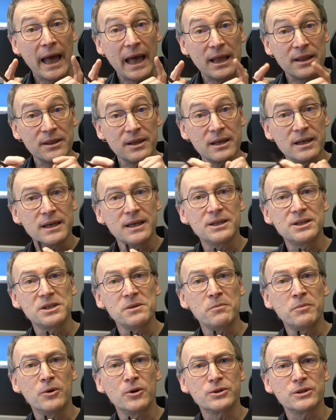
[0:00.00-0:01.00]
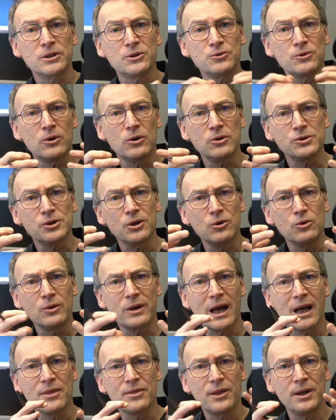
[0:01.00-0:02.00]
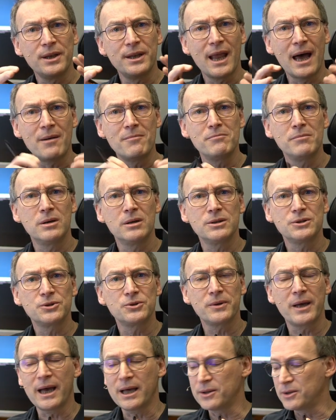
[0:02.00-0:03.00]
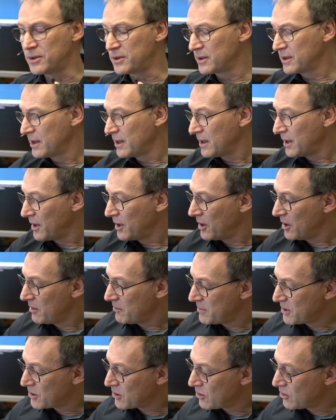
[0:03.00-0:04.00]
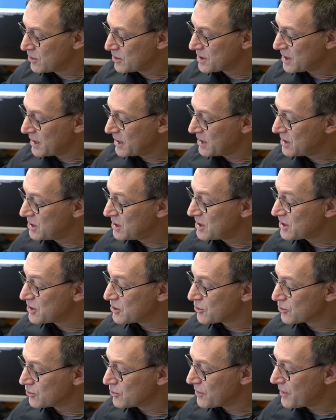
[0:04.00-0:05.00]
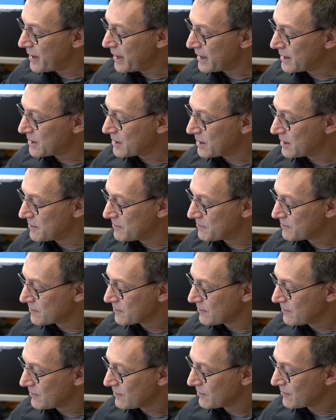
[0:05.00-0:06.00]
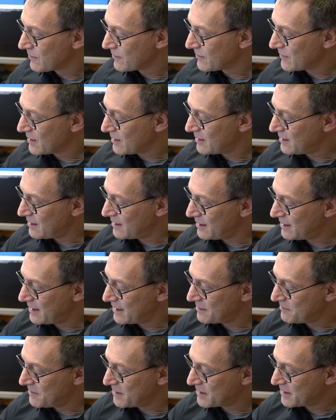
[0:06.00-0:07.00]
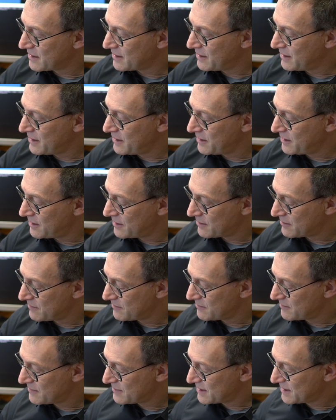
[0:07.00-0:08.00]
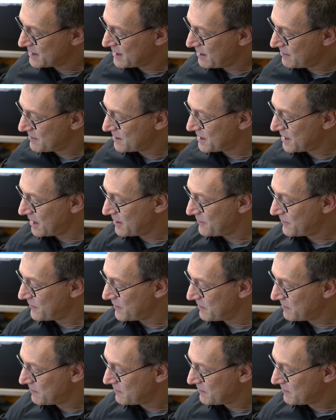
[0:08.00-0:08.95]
And it's important to also look at the number together, because it is true that... let me clear some stuff.